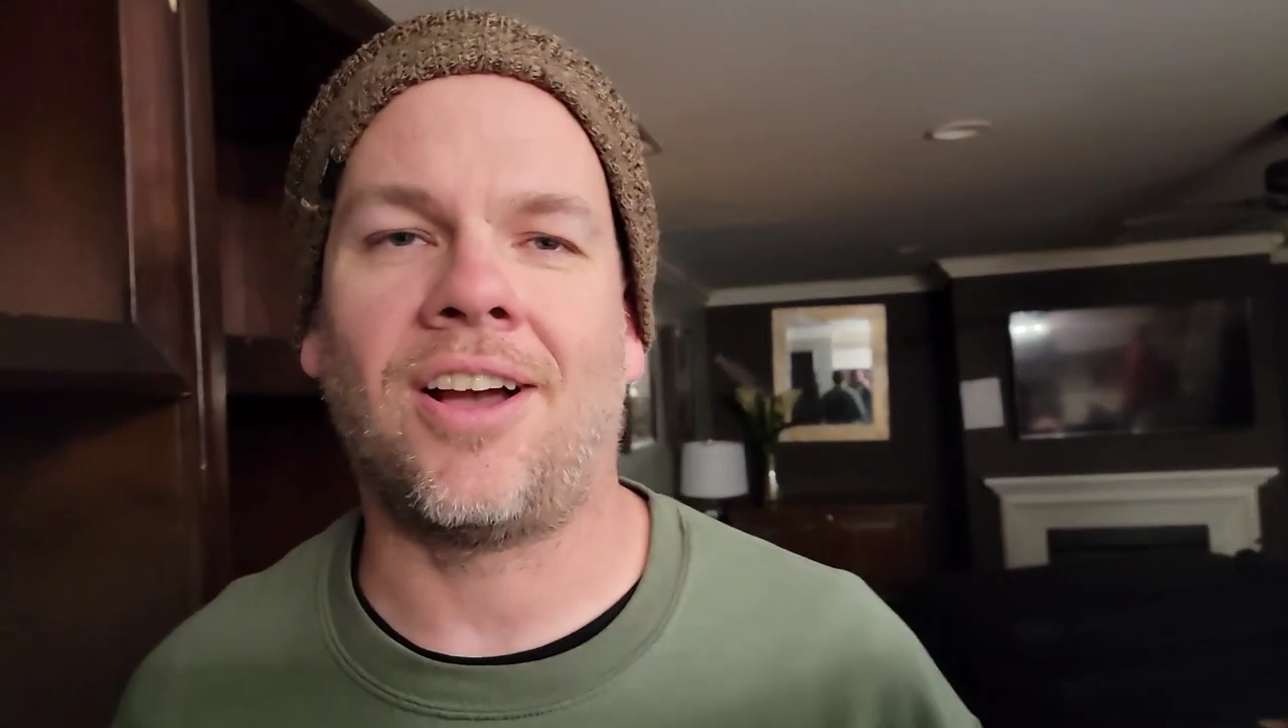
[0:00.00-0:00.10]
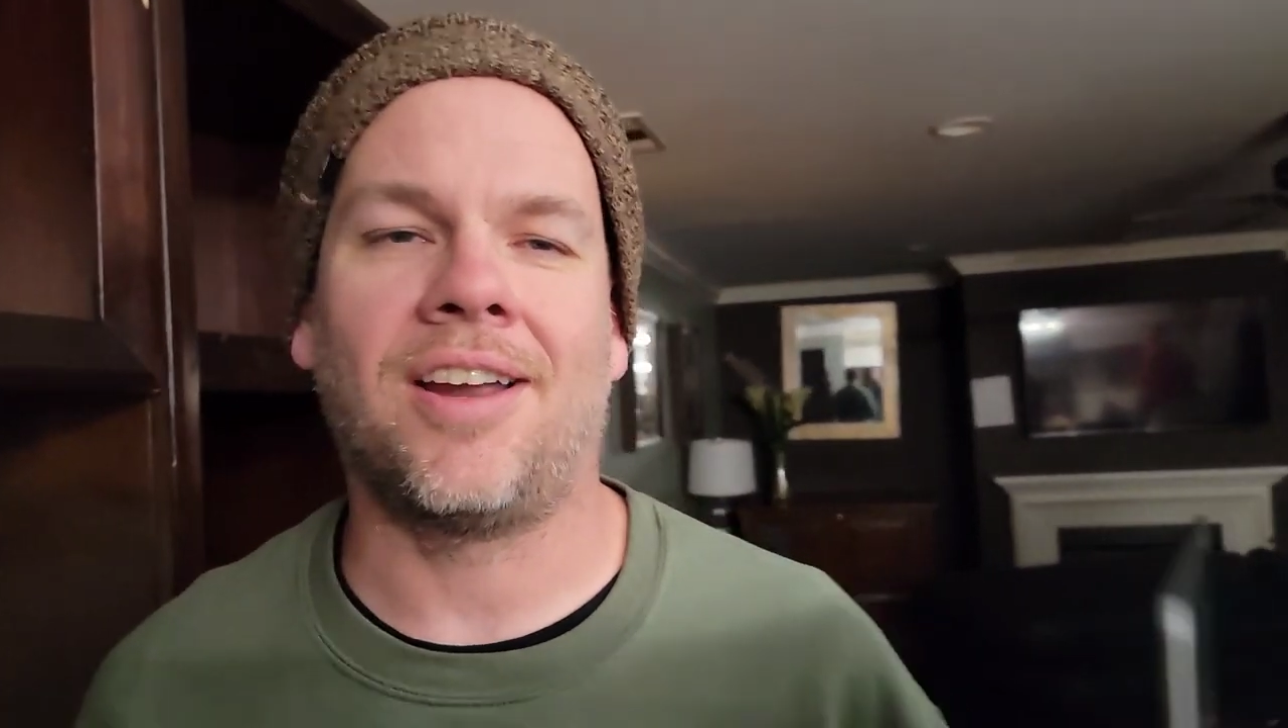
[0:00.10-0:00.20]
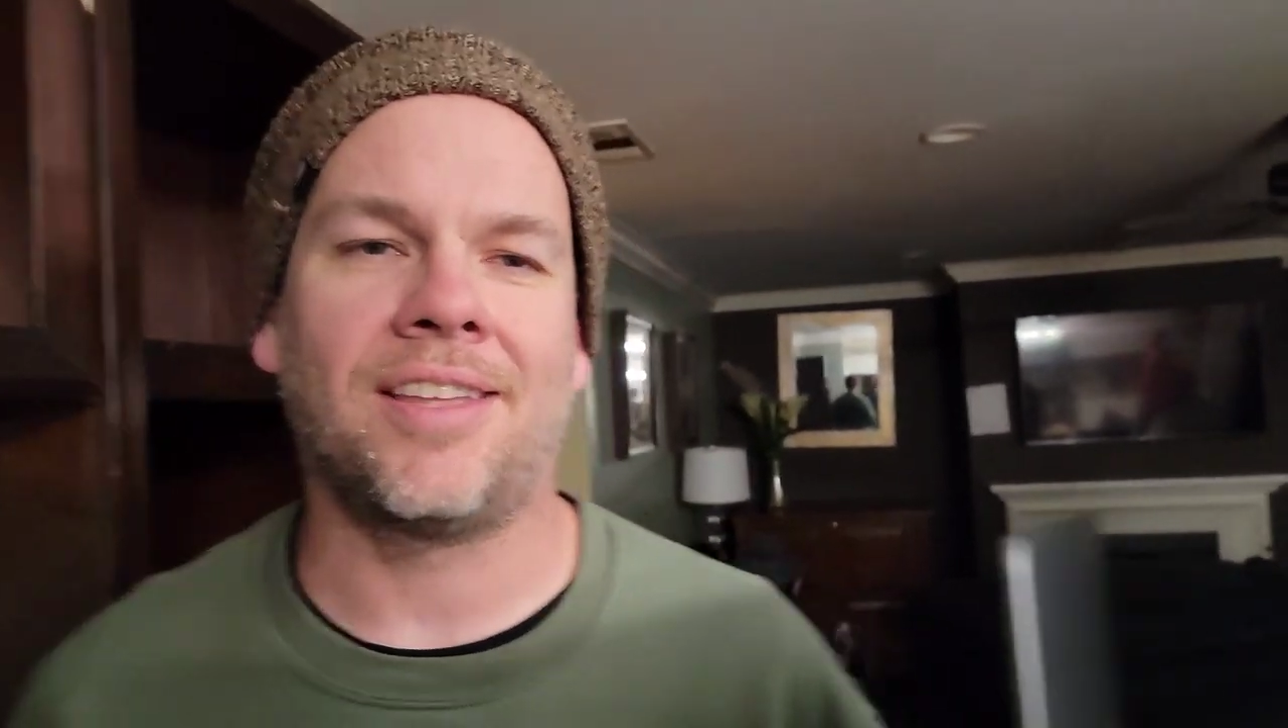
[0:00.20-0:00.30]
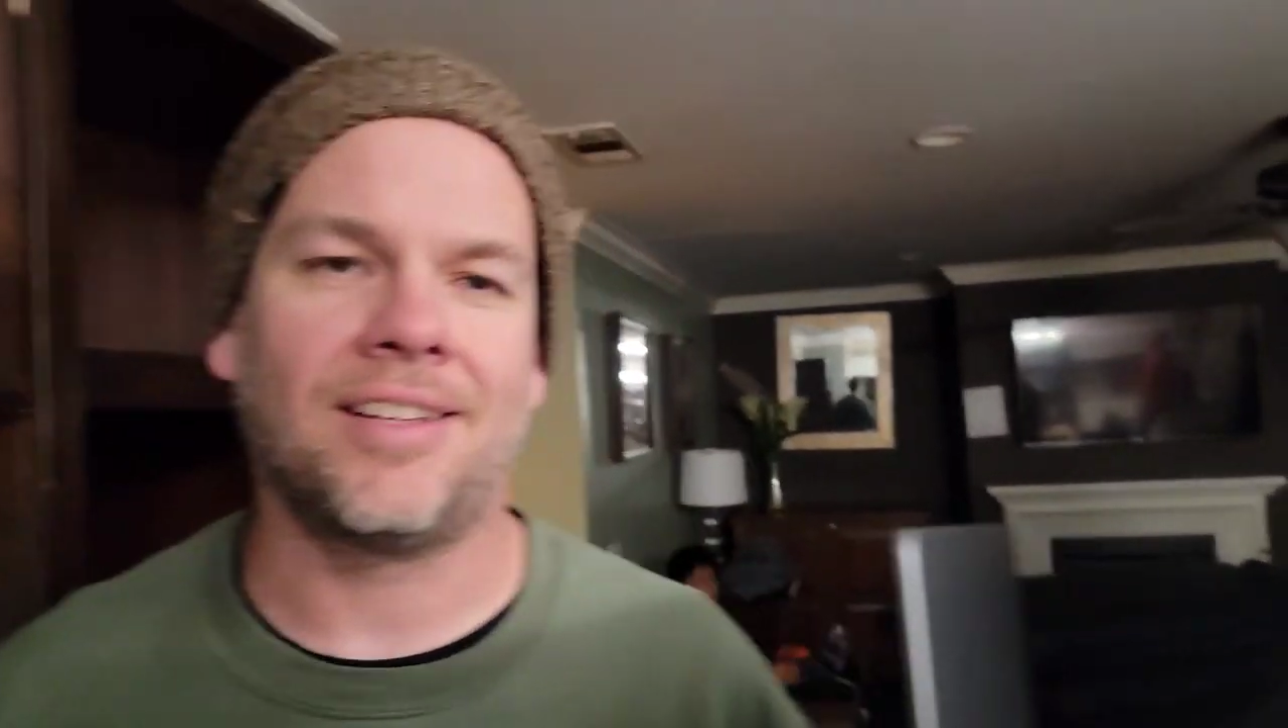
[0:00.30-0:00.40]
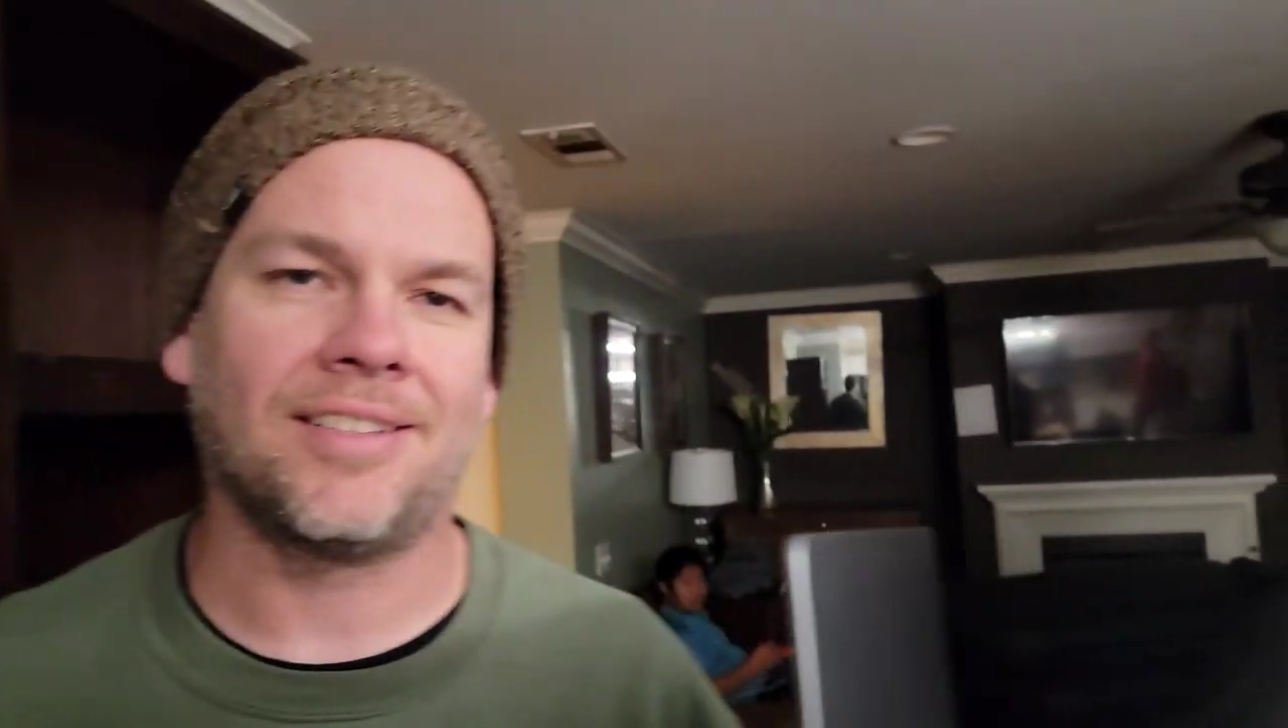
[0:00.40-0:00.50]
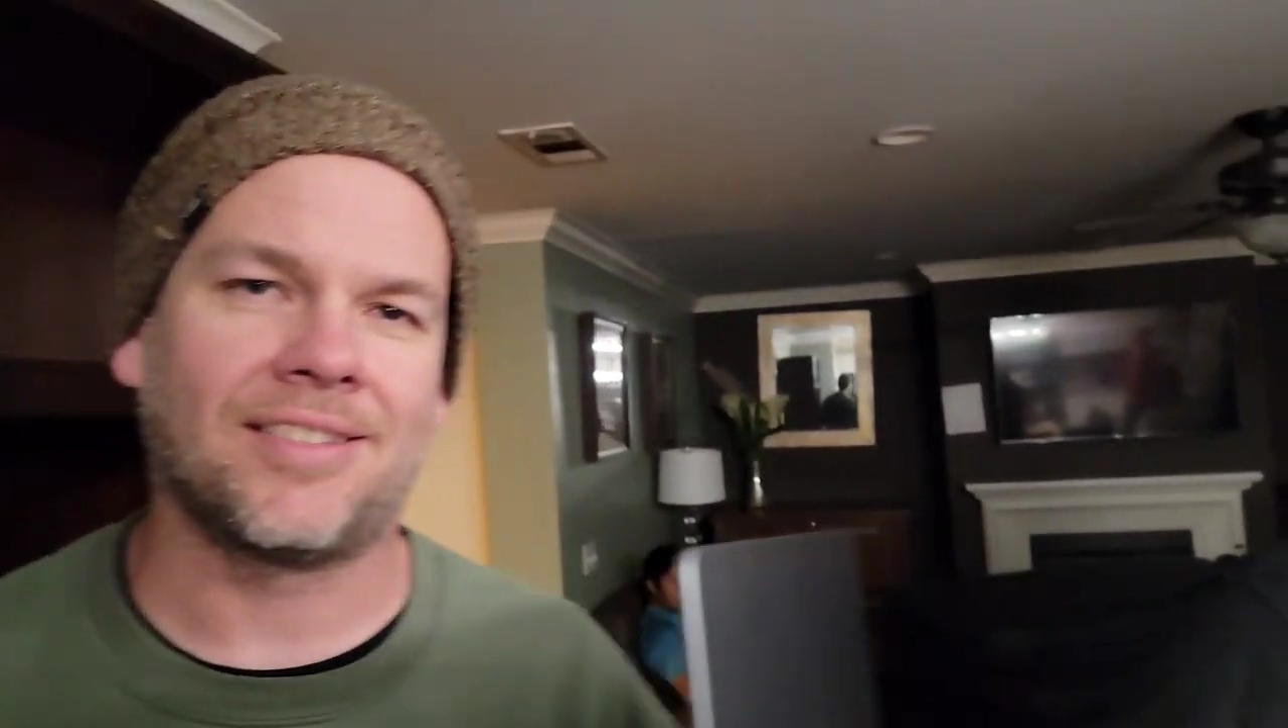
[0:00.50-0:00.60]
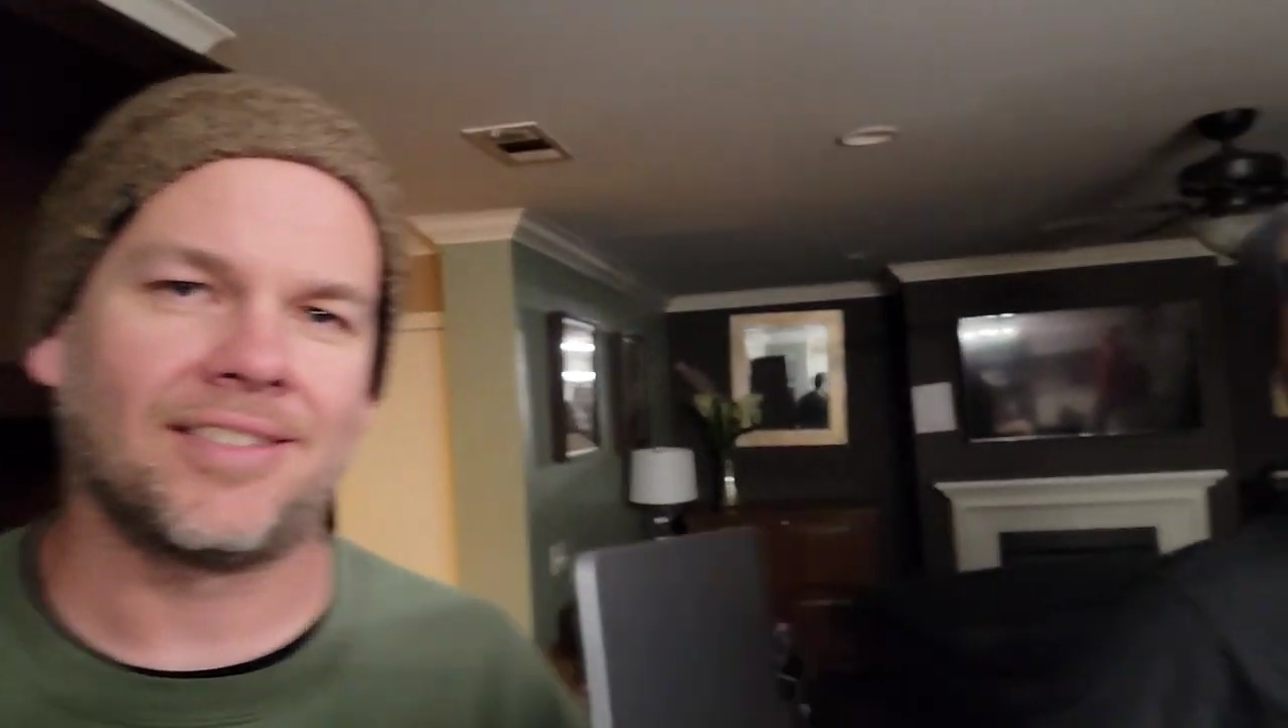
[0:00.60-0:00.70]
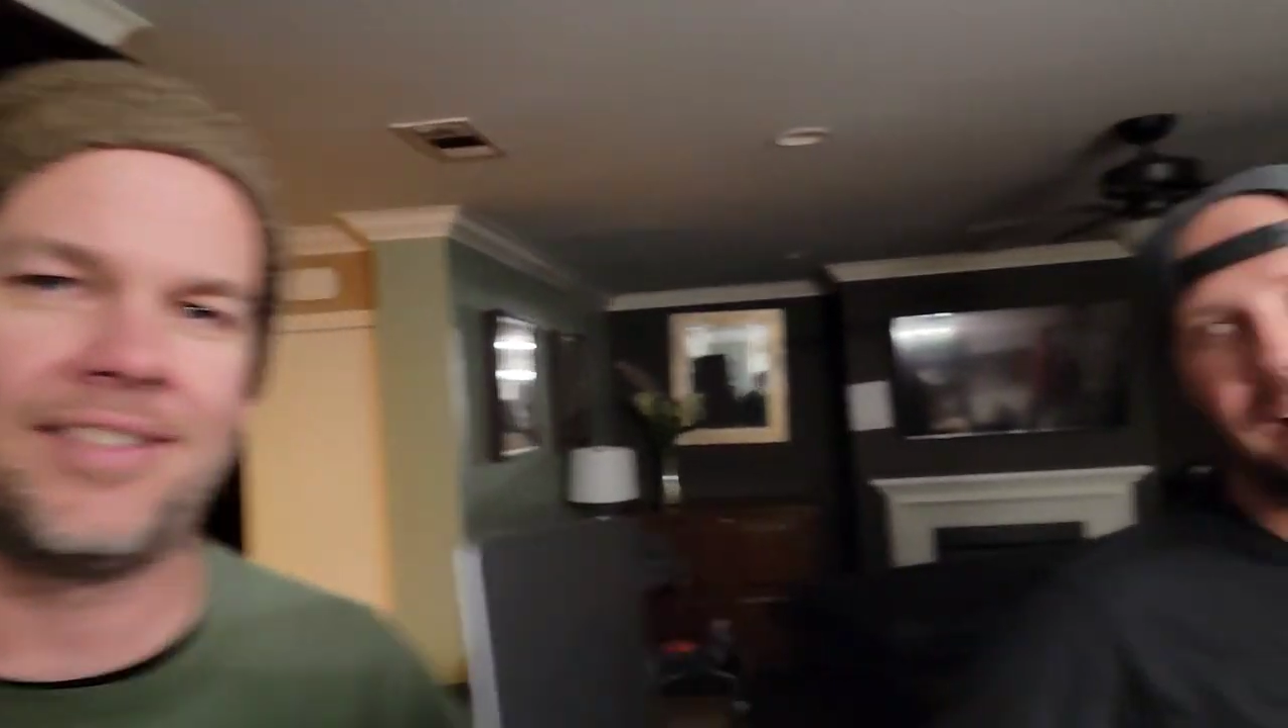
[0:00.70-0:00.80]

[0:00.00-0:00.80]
audience.